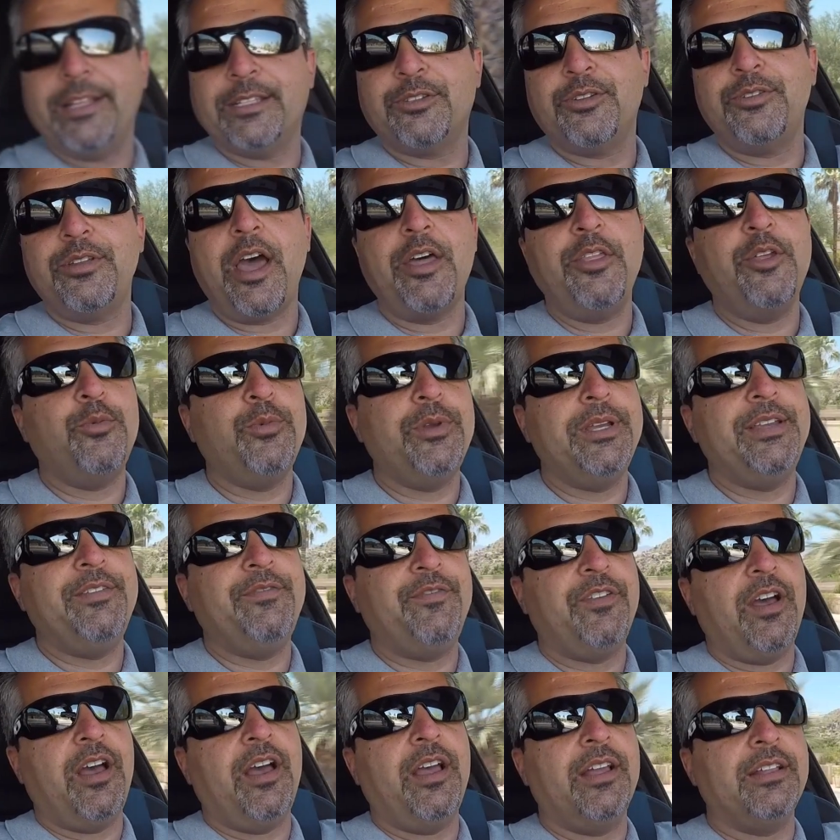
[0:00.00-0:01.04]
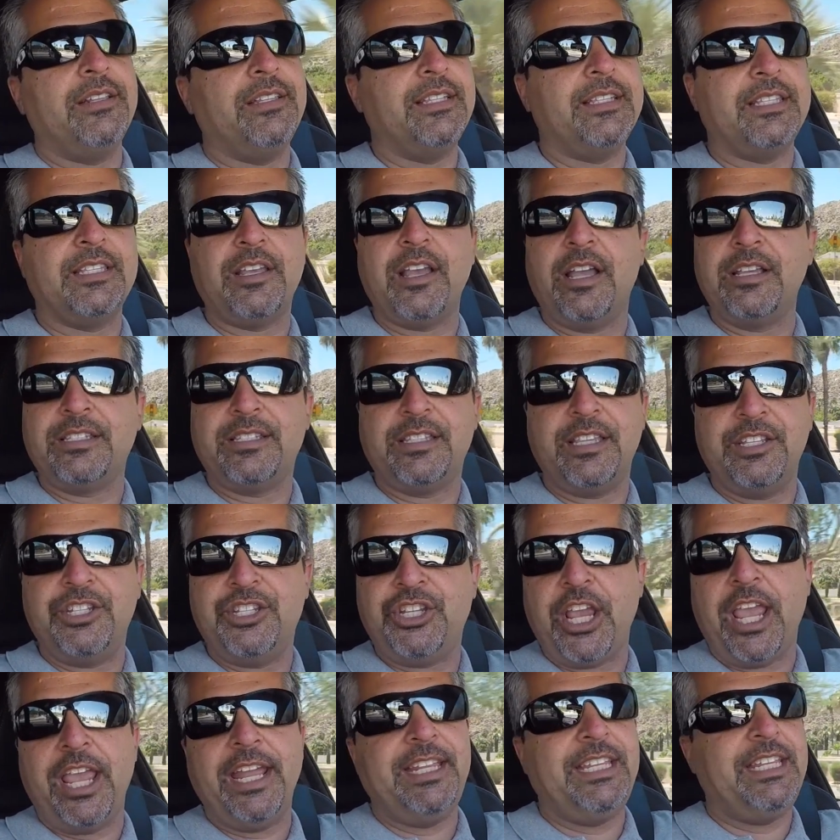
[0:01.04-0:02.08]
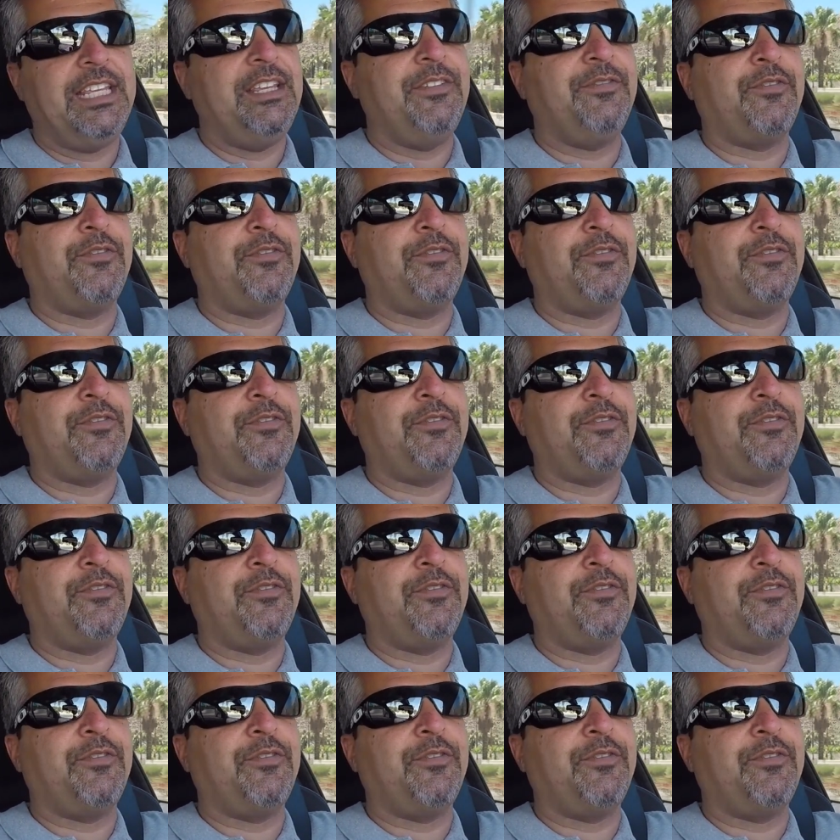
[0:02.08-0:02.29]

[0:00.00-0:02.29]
so now that we've discussed the JD